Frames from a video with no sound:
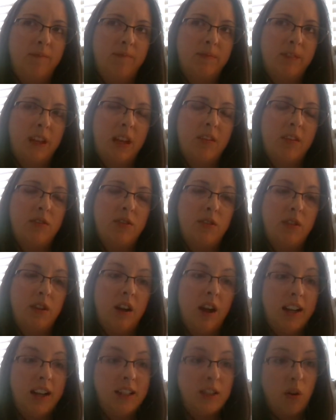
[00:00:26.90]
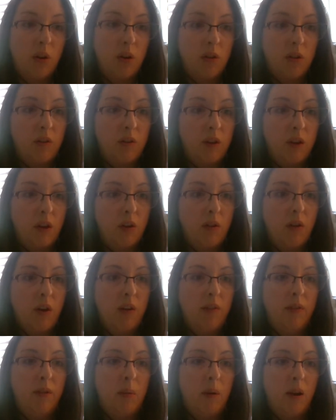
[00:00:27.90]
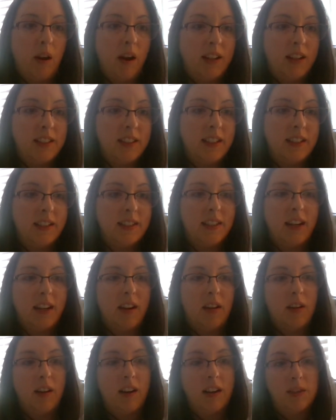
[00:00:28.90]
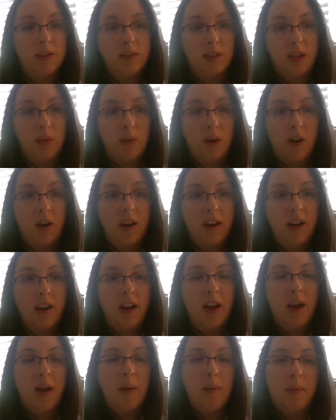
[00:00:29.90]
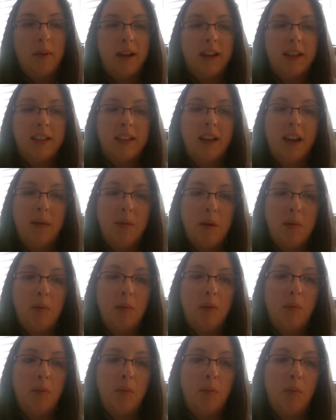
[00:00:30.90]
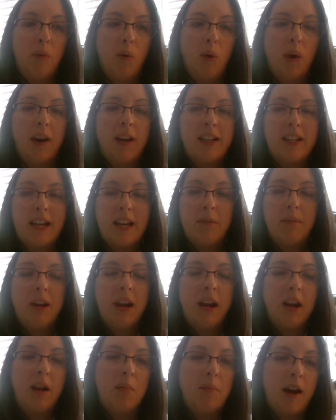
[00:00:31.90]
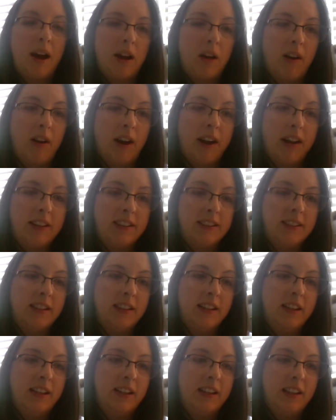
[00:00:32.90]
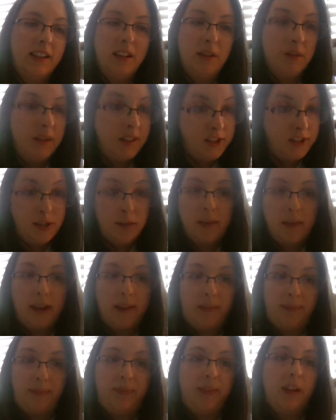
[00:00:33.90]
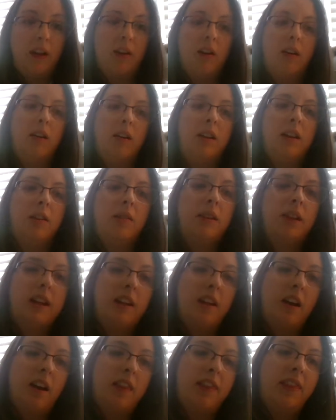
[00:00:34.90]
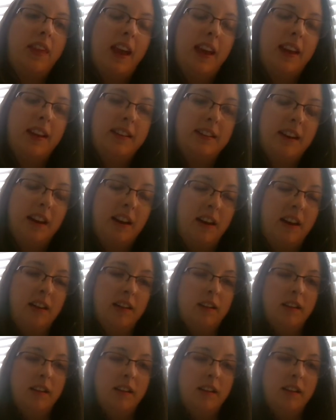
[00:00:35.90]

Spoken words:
gives you a nice overview of the process and how grants really work, because a lot of people are more intimidated by grants than you really should be. They're really not that uh,